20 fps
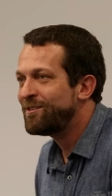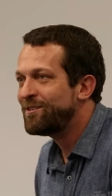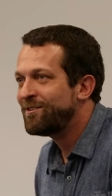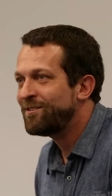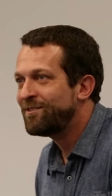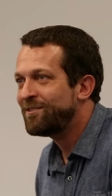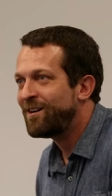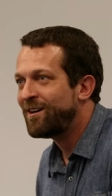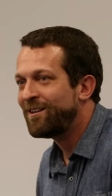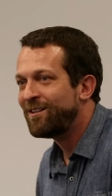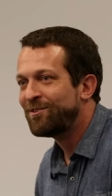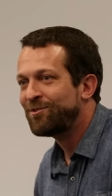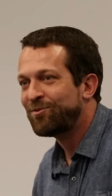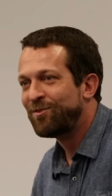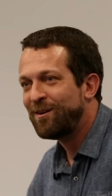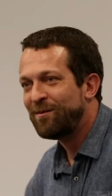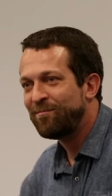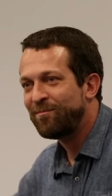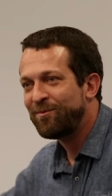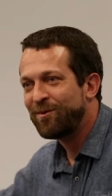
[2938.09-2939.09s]
to donald
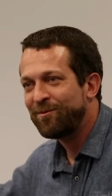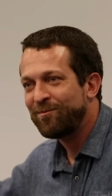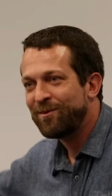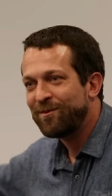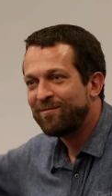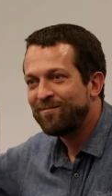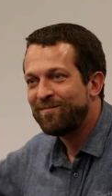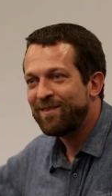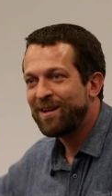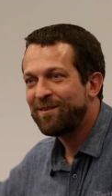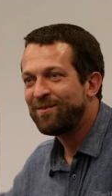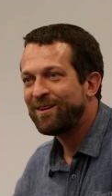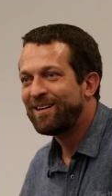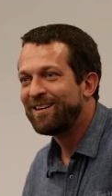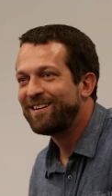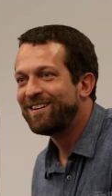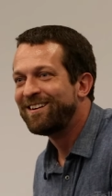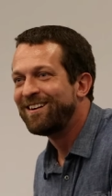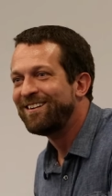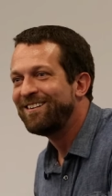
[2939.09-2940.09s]
trump we would maybe
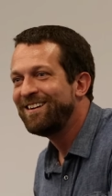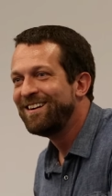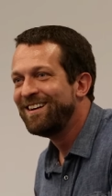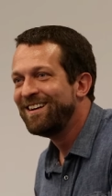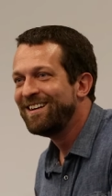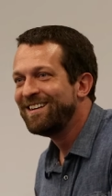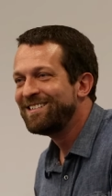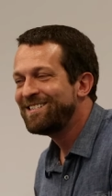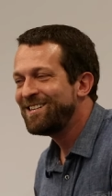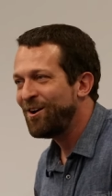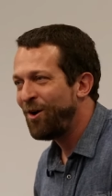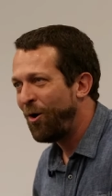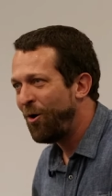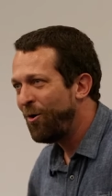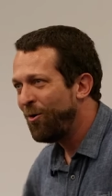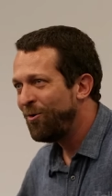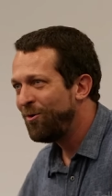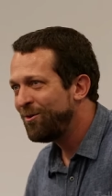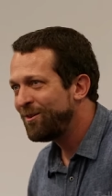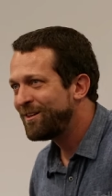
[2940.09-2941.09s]
you know see a
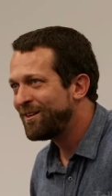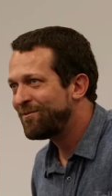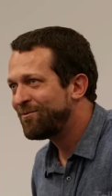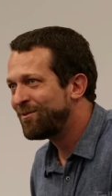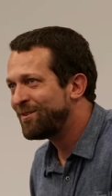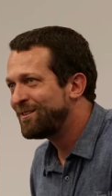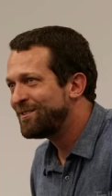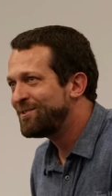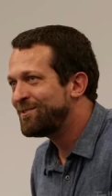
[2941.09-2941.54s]
whole different